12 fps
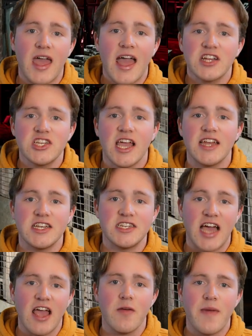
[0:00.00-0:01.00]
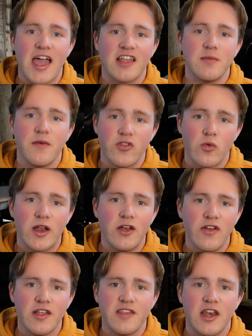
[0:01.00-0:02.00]
I actually had to dial back some of the
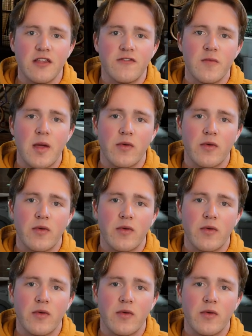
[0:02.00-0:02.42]
rendering settings for